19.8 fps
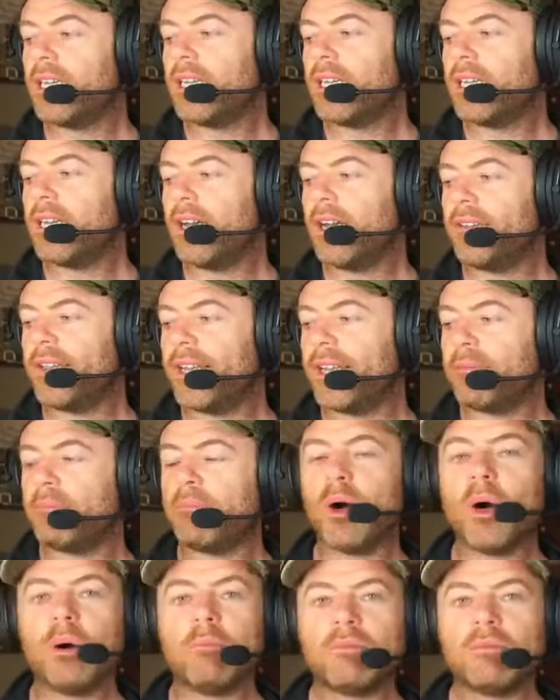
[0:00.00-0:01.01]
and then it
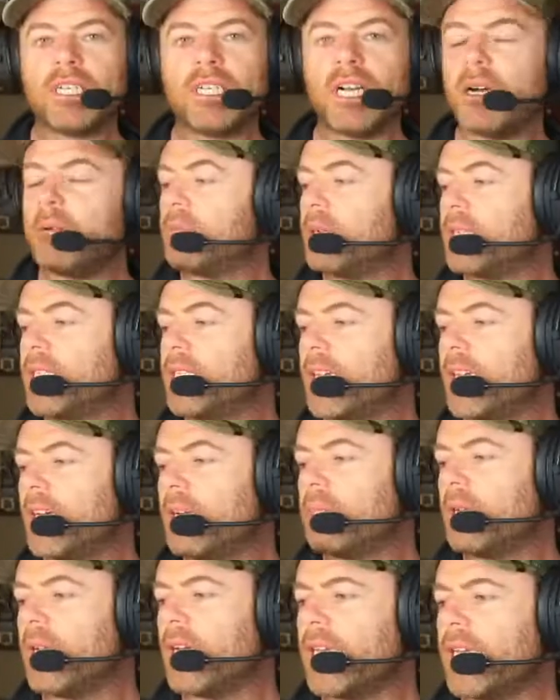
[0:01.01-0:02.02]
pops up and then
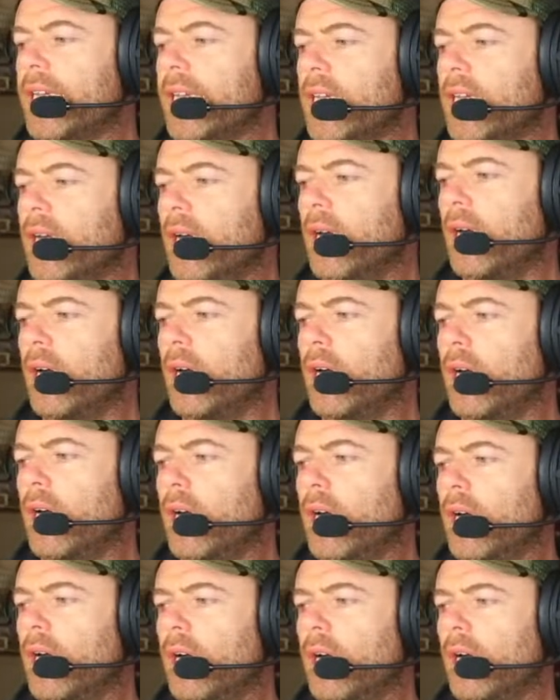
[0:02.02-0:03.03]
I'm like,
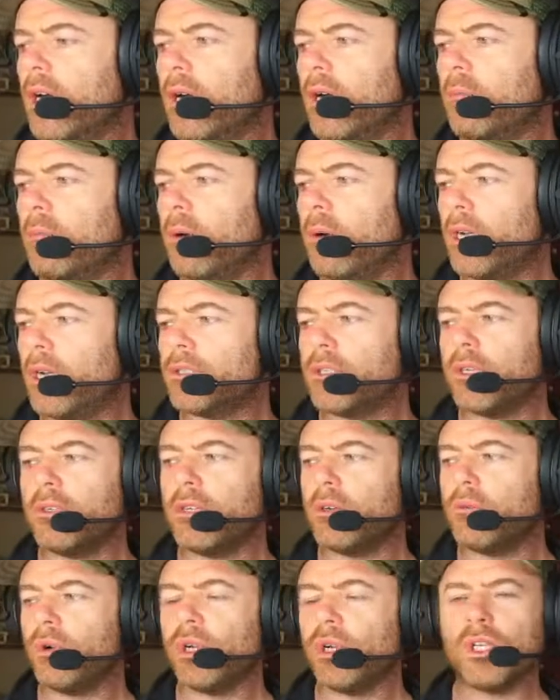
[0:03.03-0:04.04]
I don't
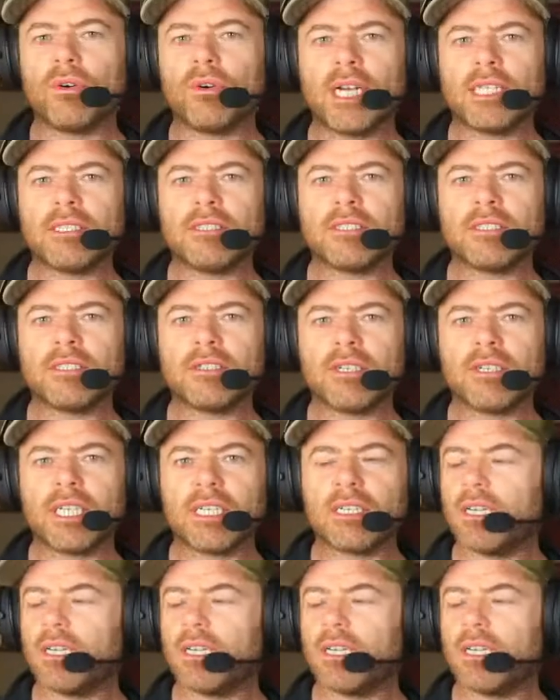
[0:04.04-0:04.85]
know what you're answering.